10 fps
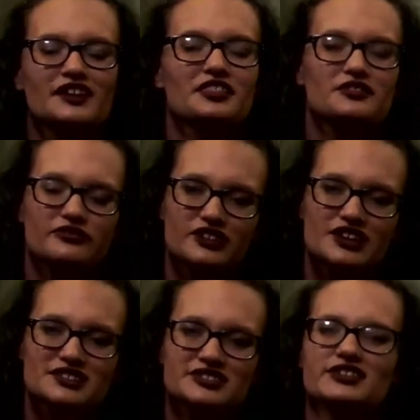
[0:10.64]
The
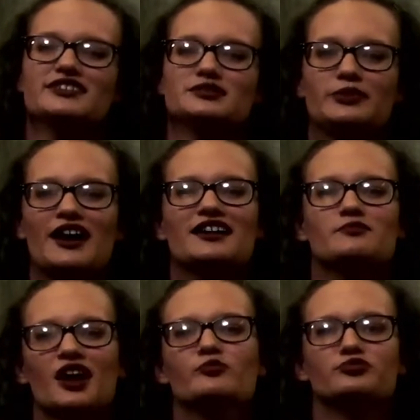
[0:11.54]
first is
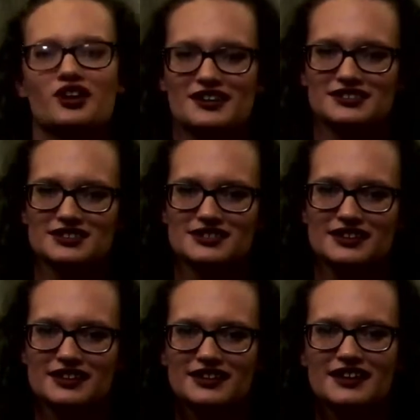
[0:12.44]
bottom-up
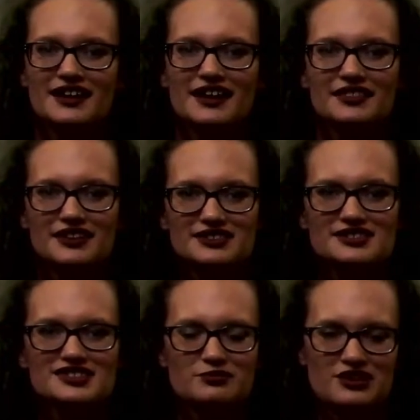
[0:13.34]
processing. This
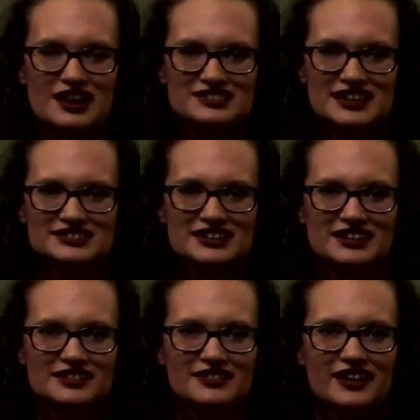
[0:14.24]
is the
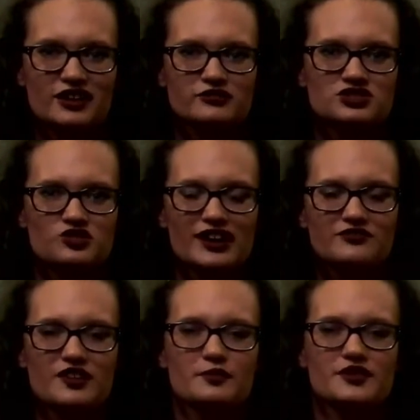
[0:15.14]
processing that goes
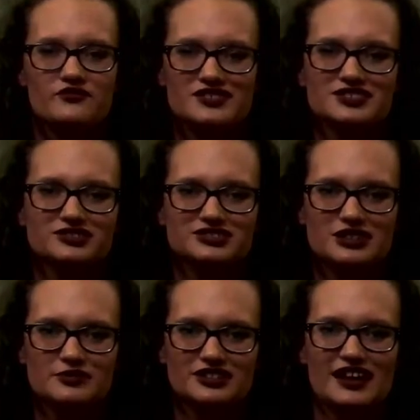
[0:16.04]
straight from the physical
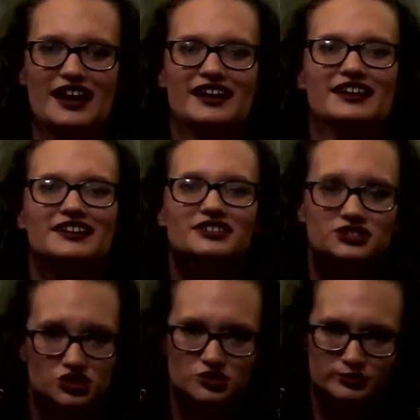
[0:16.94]
stimuli
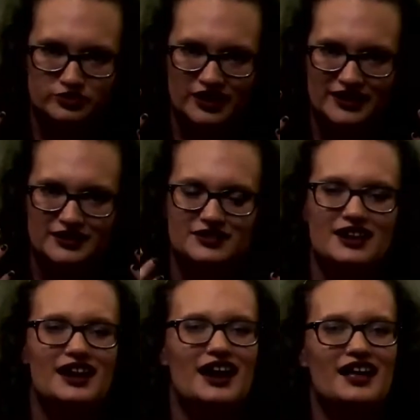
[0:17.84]
to the brain.
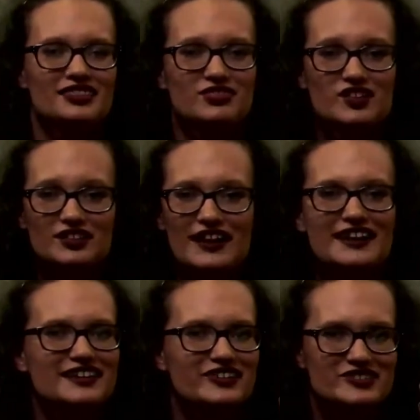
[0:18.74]
The
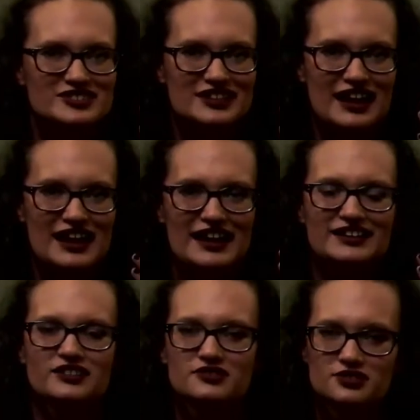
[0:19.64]
light enters the eye,
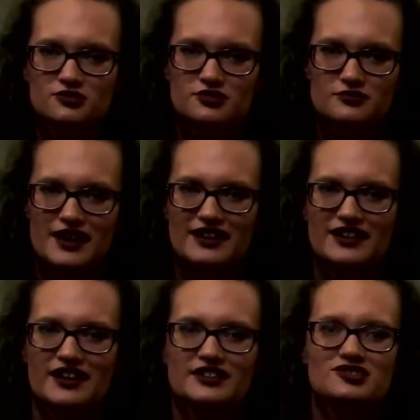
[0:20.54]
goes through the
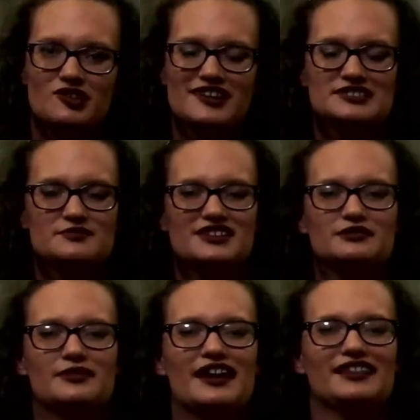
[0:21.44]
retina,
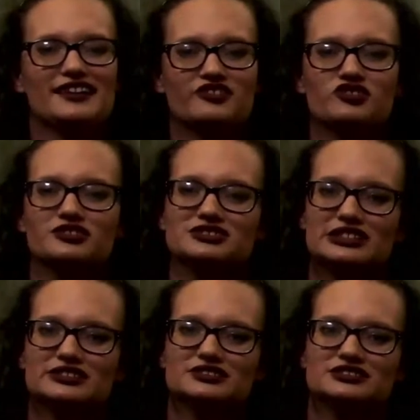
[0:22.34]
transmitted by electrical
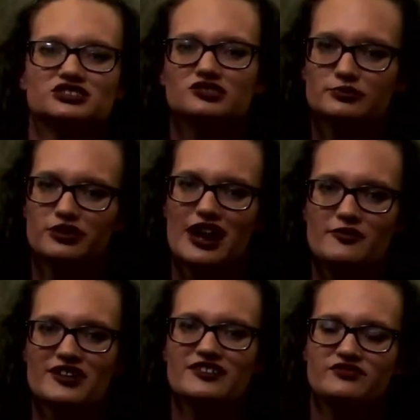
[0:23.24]
signals to the
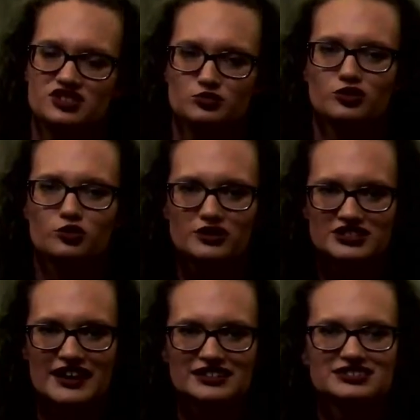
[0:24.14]
primary visual
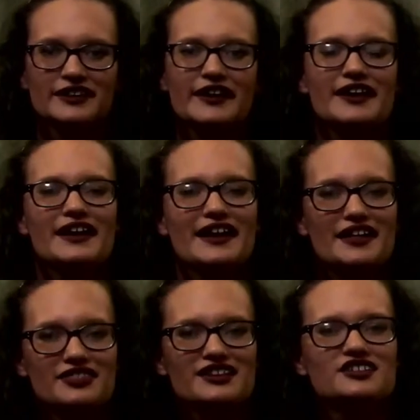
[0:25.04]
cortex,
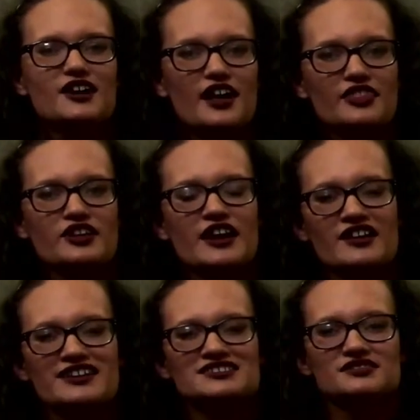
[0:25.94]
and then to other
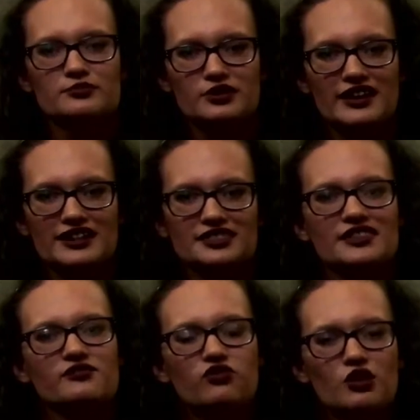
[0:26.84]
areas of the brain
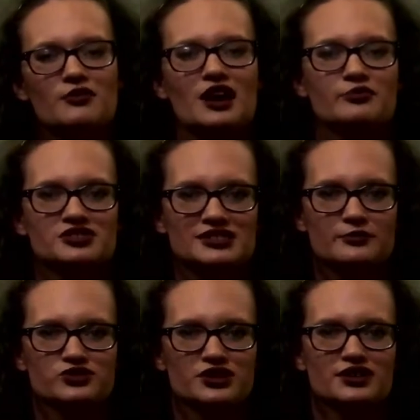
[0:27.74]
that form our
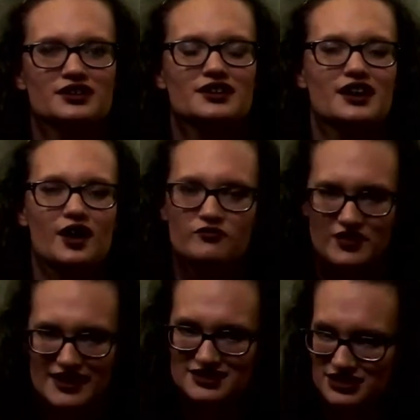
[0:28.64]
perception of
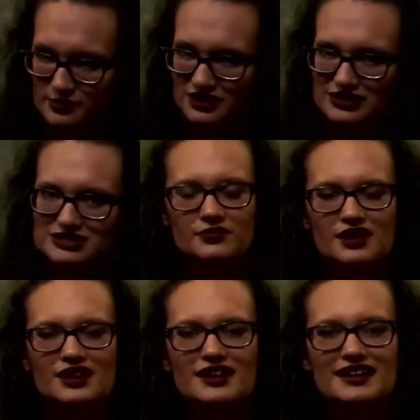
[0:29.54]
that stimulus.
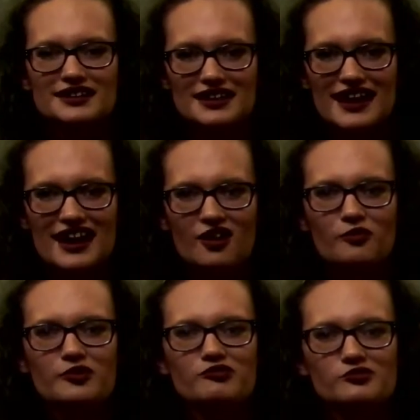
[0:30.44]
Now
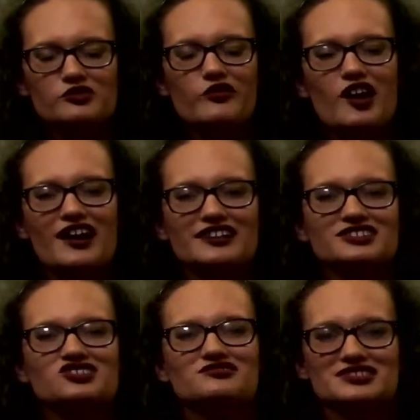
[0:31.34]
we will move
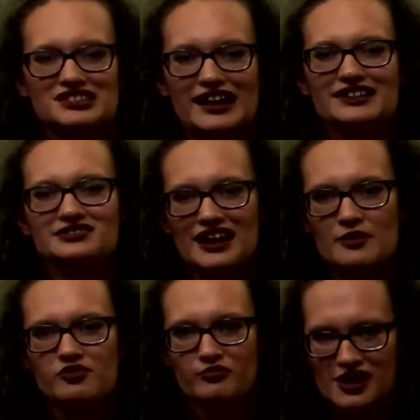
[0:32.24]
on to the second
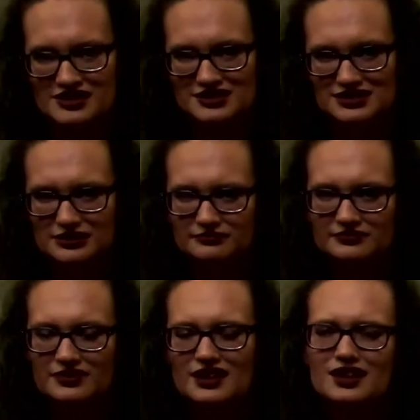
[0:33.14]
type of processing.
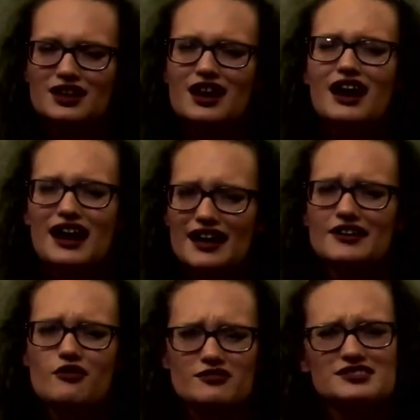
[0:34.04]
I
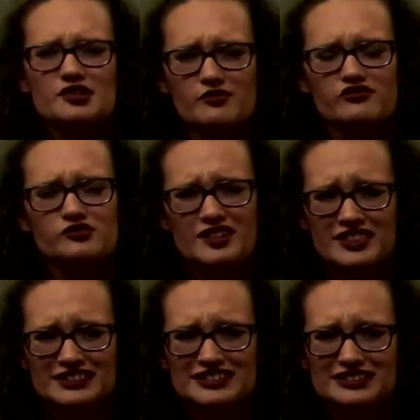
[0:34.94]
know what some of you are
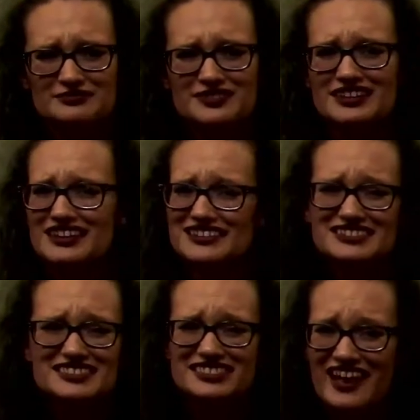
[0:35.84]
thinking.
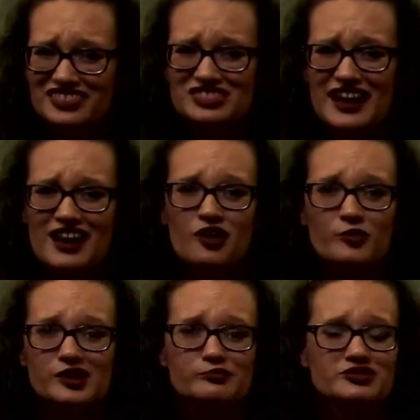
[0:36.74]
Isn't that how
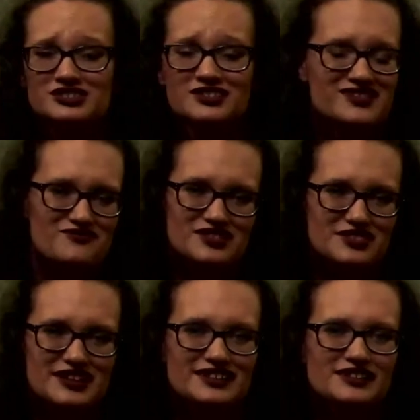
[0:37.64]
we perceive
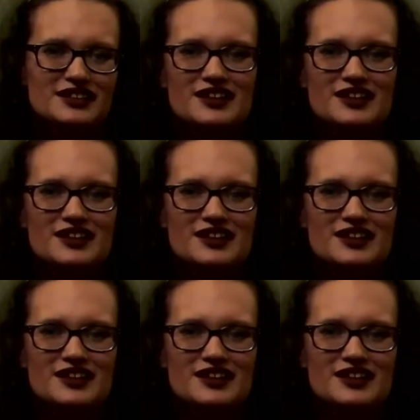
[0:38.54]
everything?